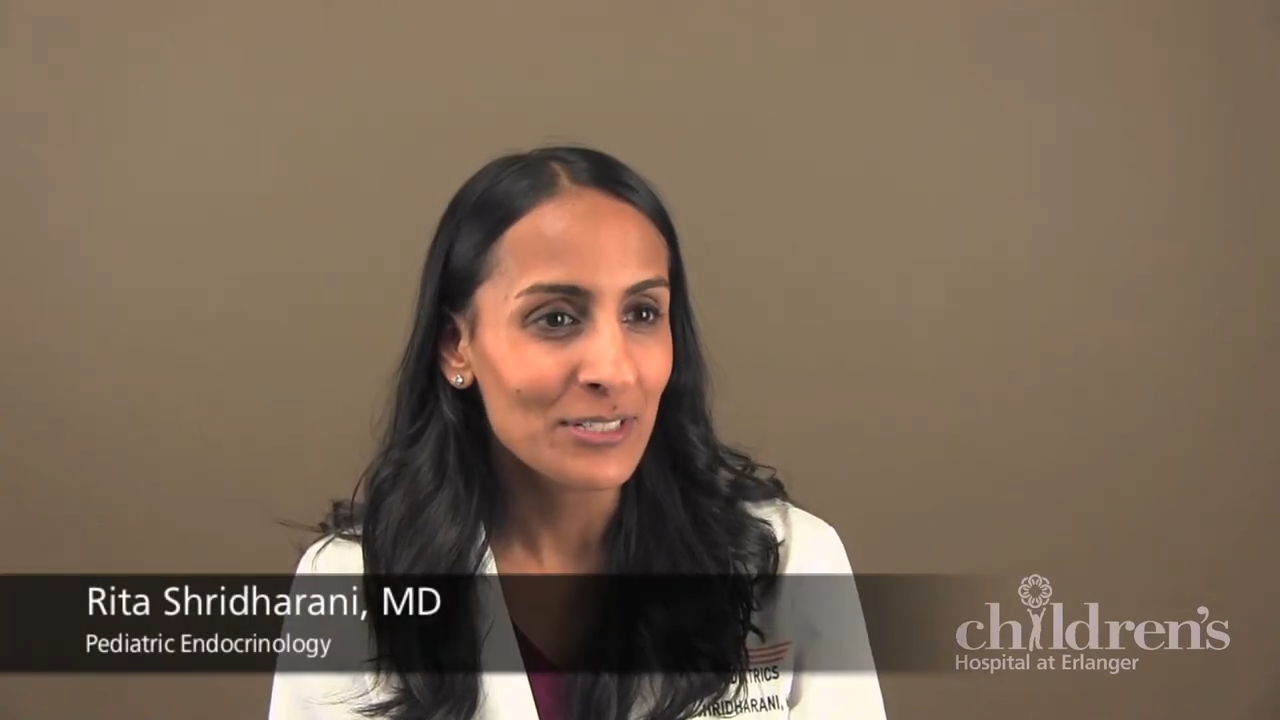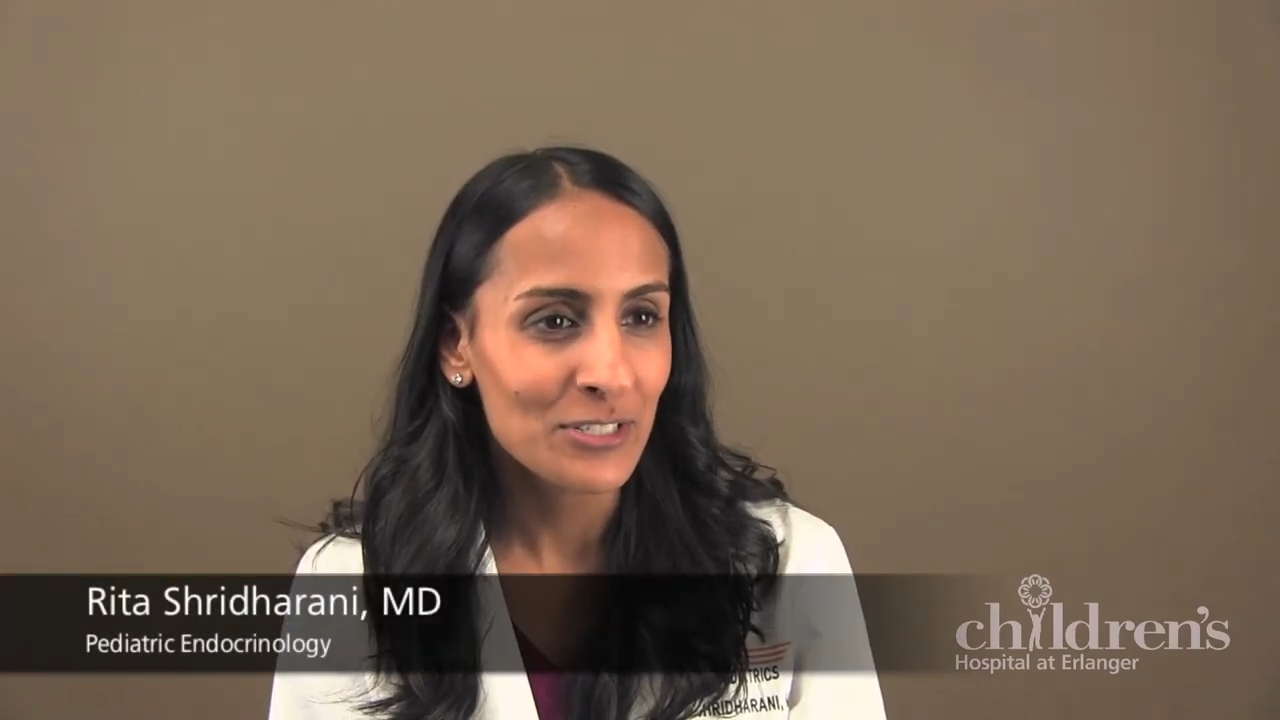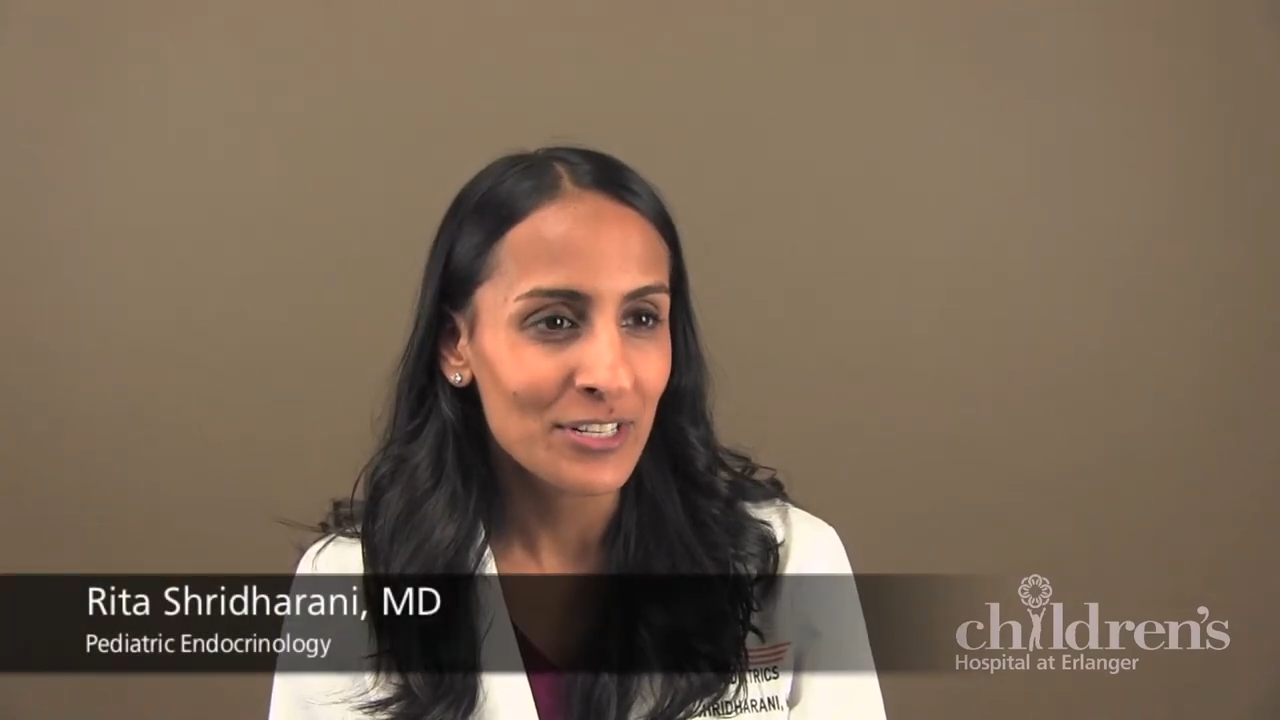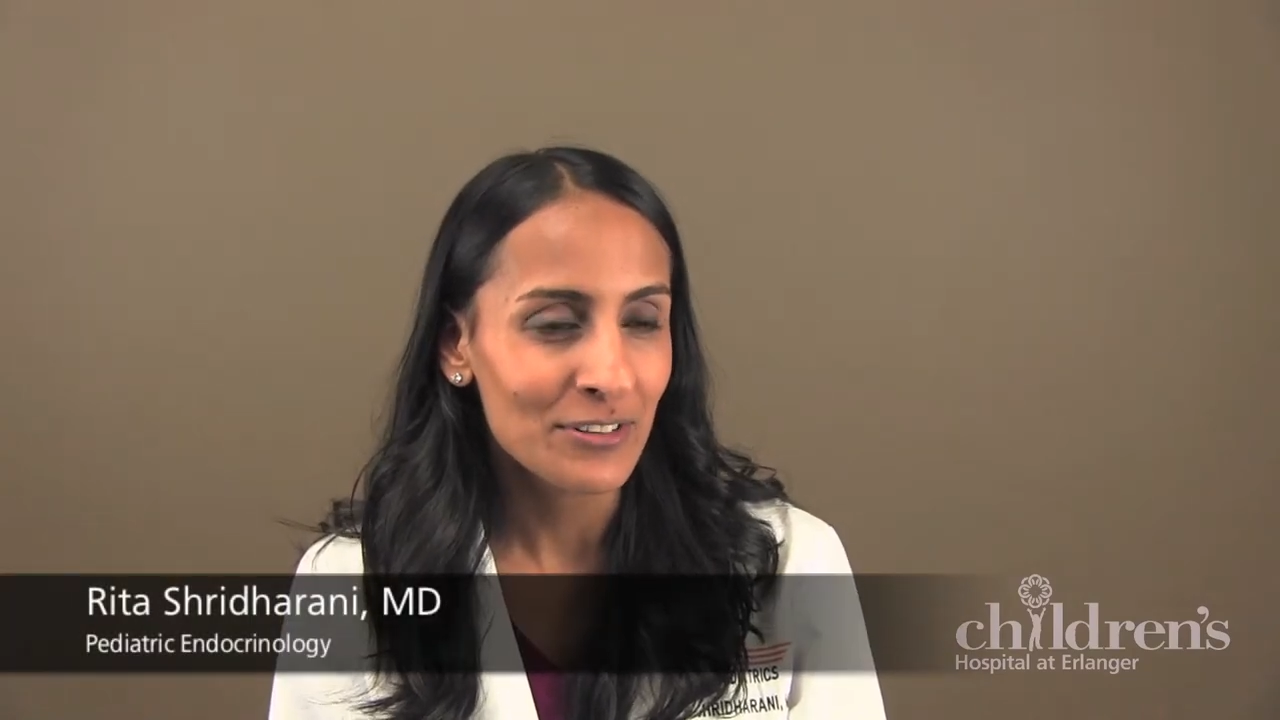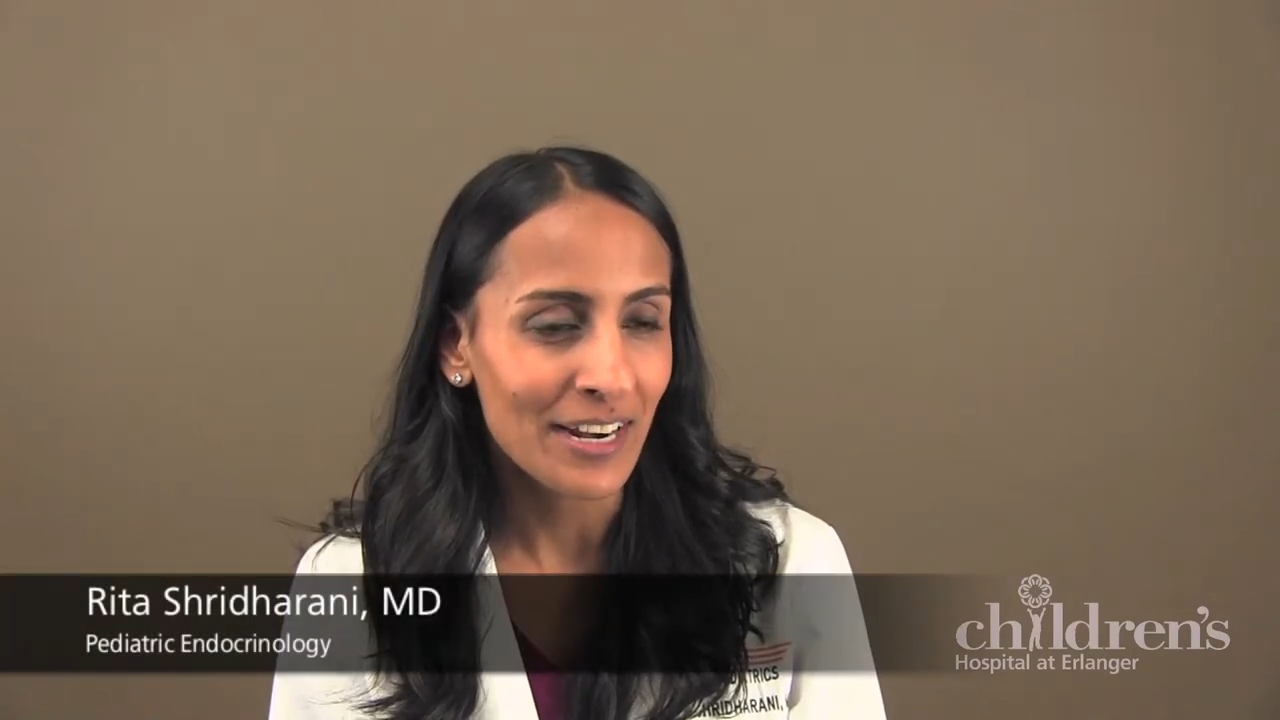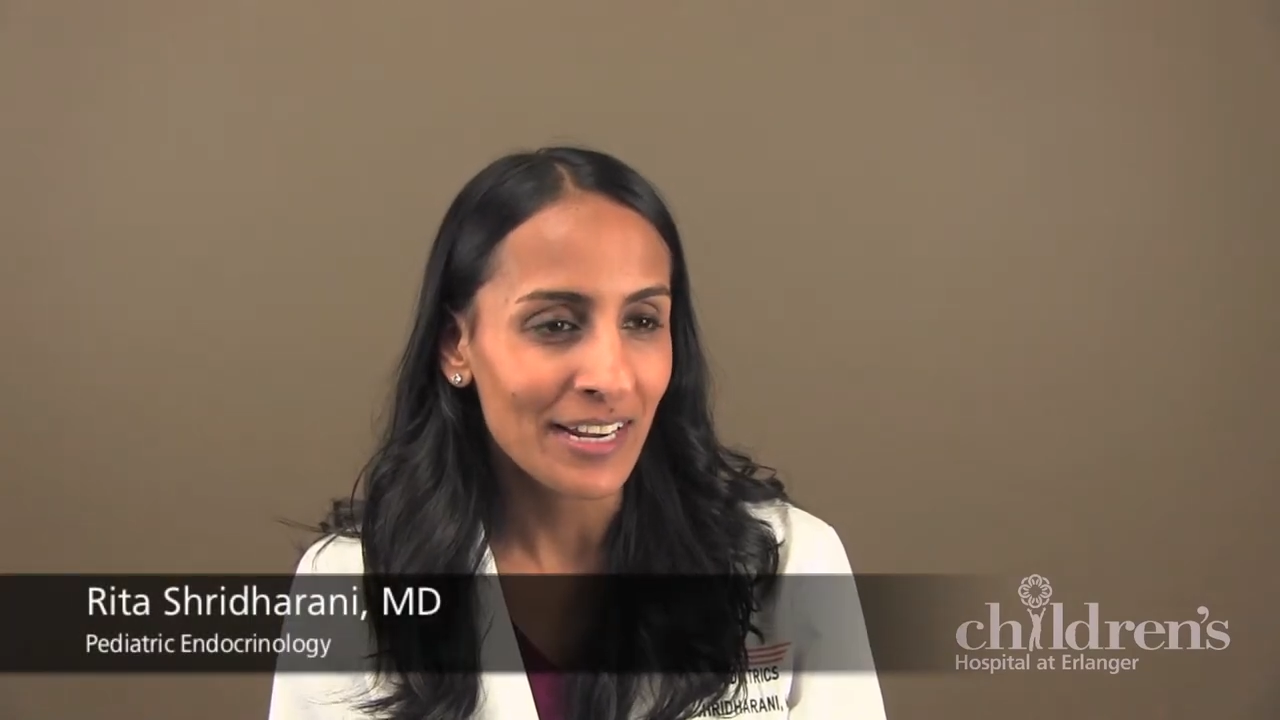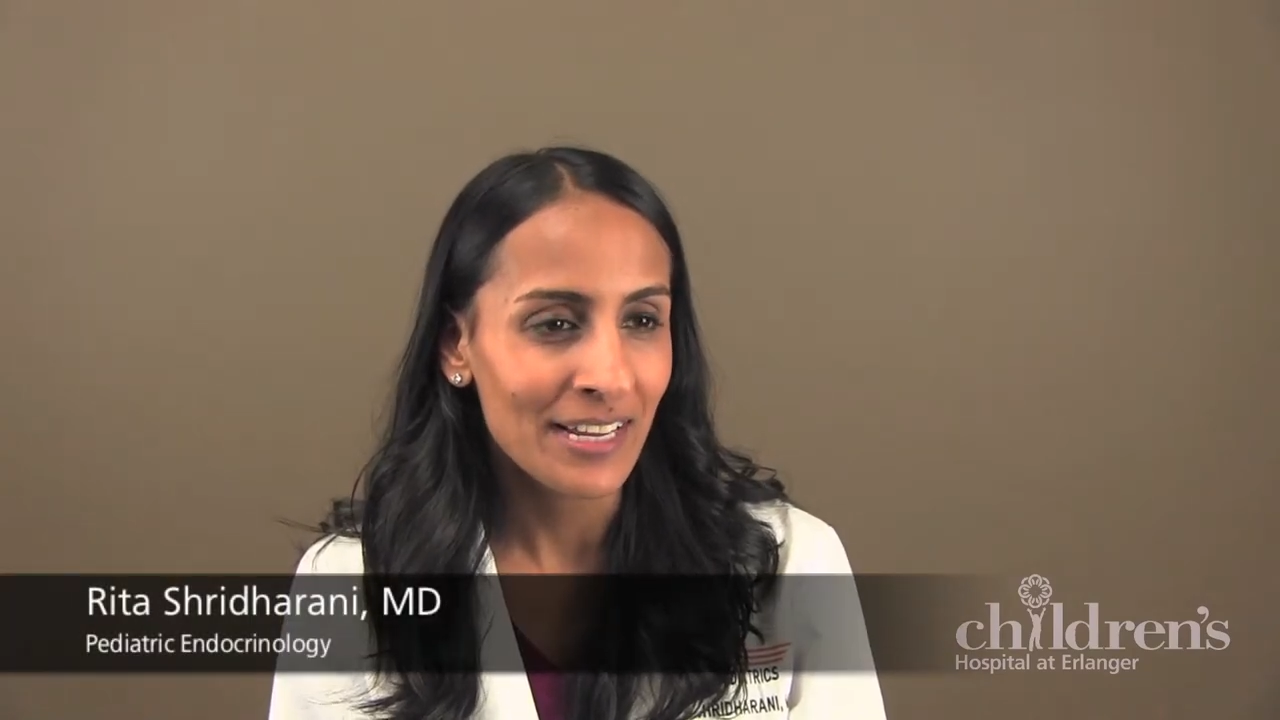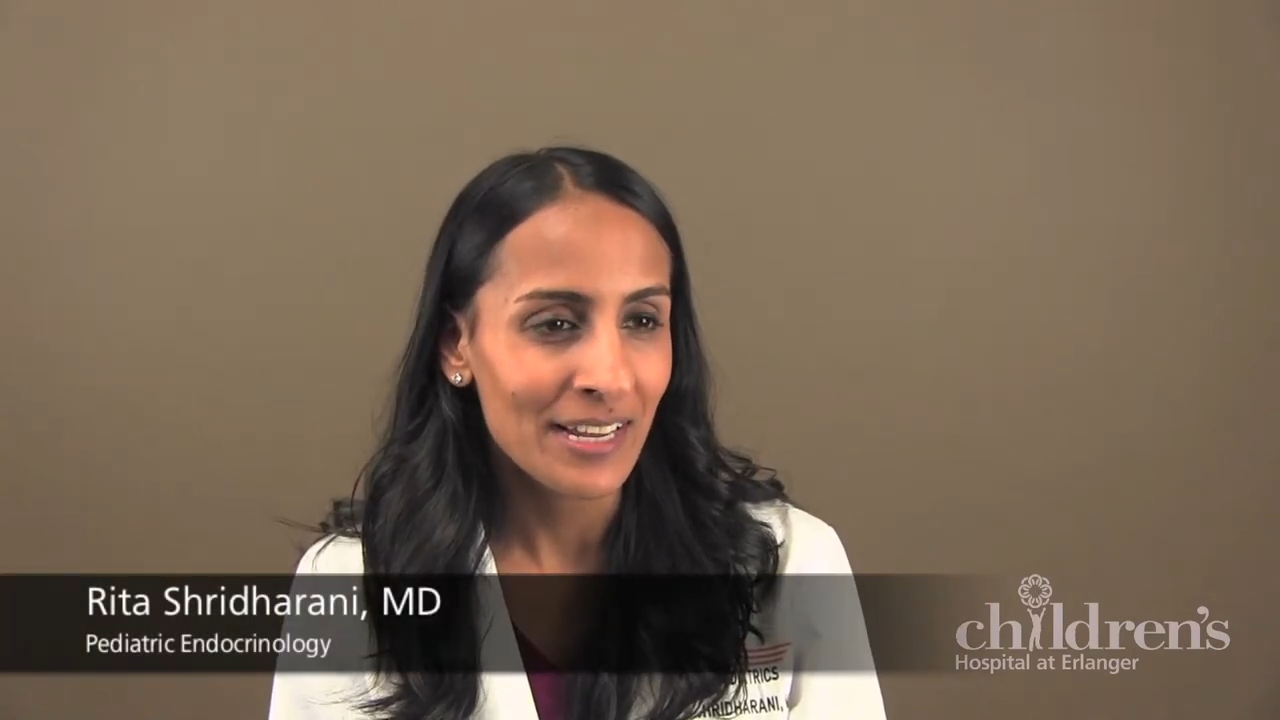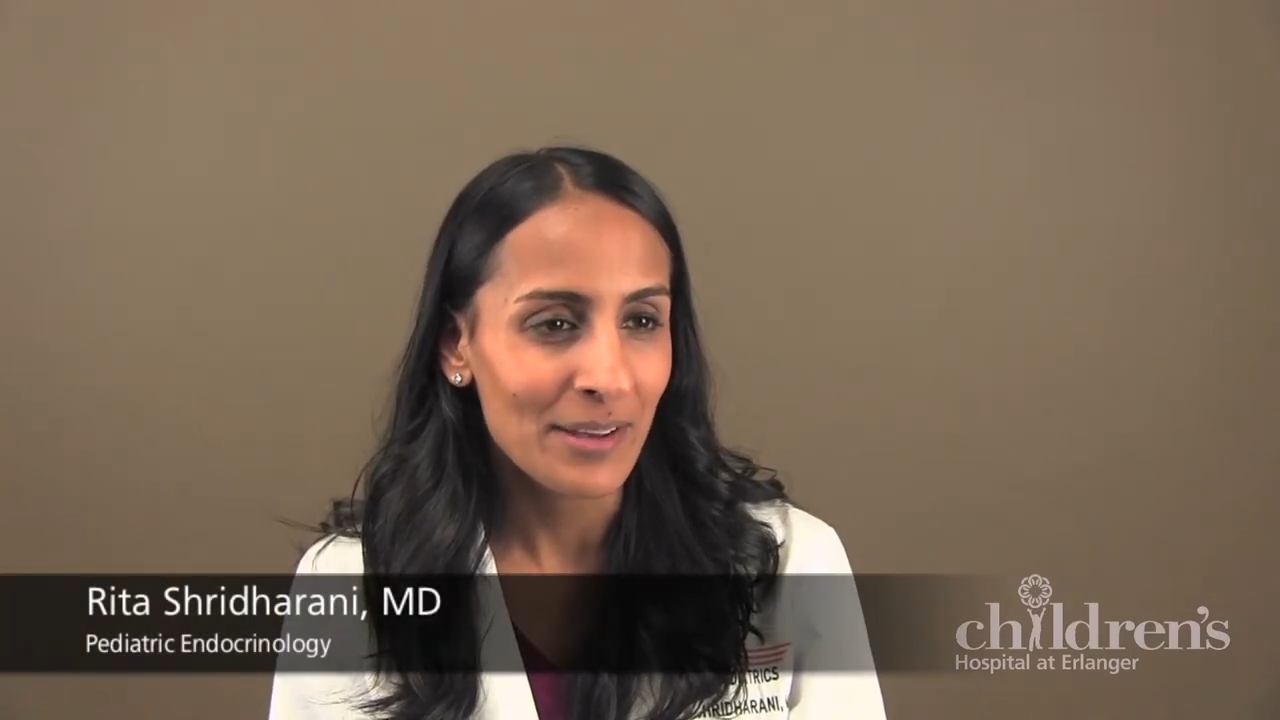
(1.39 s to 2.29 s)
Shridharani.